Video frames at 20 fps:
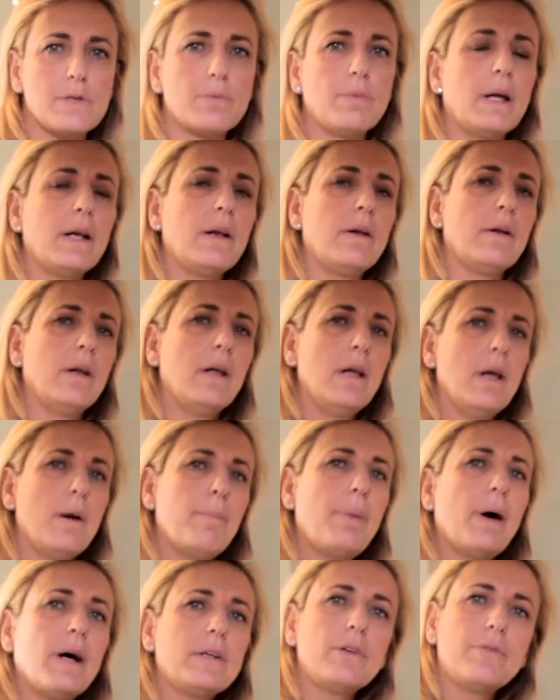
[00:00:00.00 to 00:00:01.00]
One
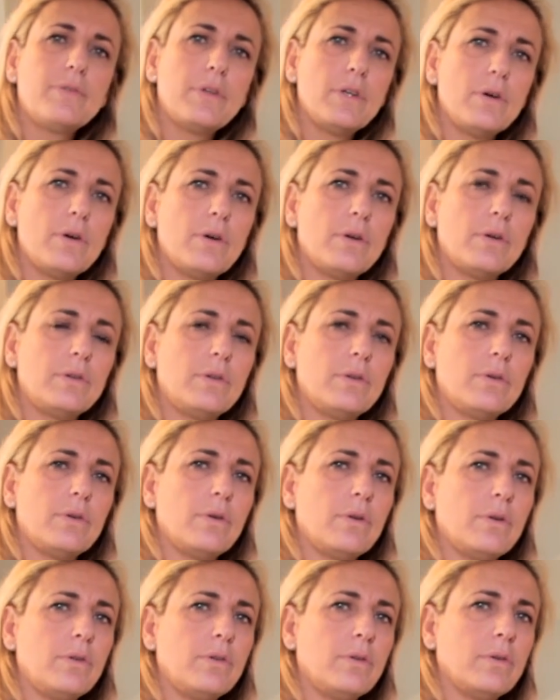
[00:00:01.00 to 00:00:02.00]
part of the,
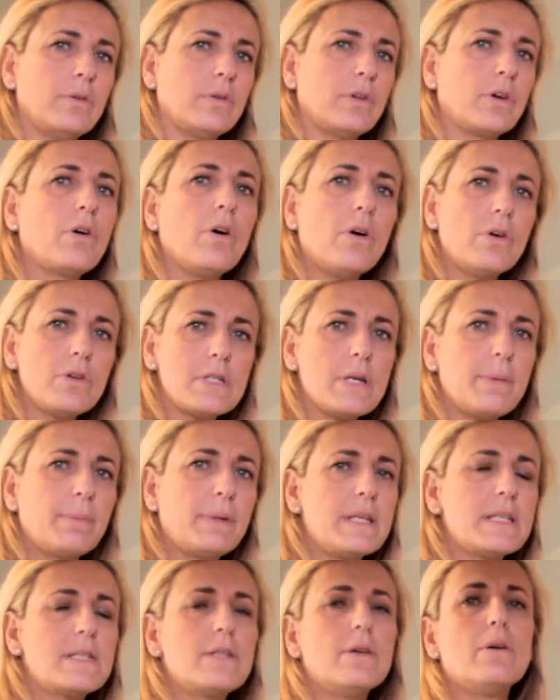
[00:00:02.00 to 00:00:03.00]
the, the concept
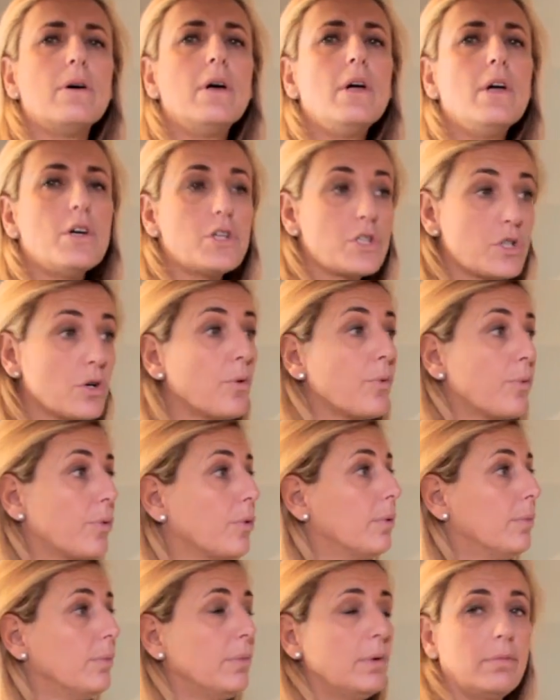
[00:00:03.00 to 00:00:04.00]
is the
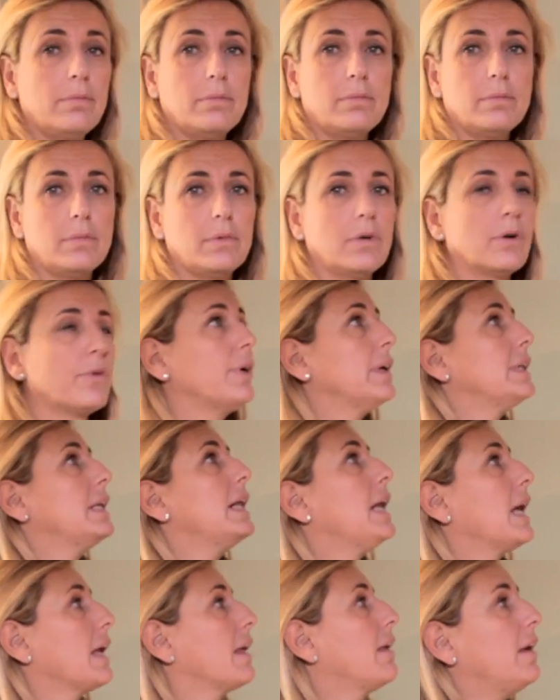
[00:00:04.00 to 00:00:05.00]
showroom already,
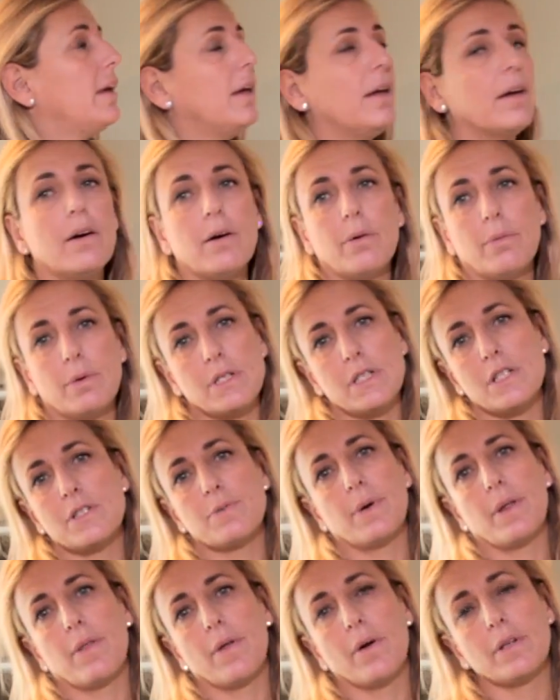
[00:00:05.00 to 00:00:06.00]
like here, which is
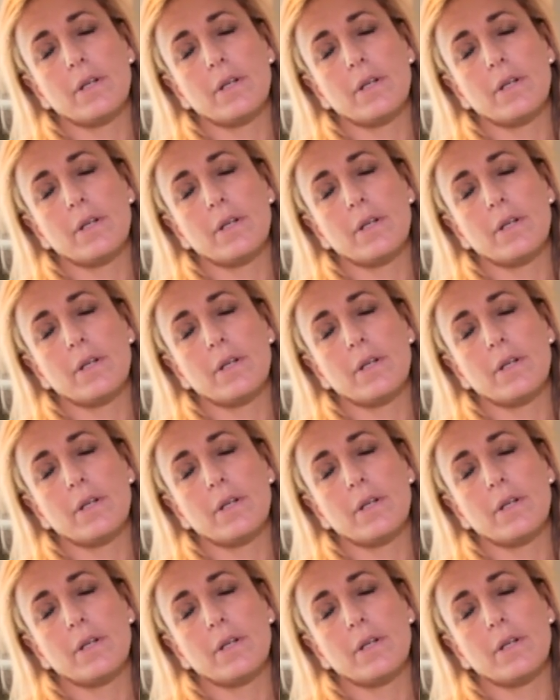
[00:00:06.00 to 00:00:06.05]
with all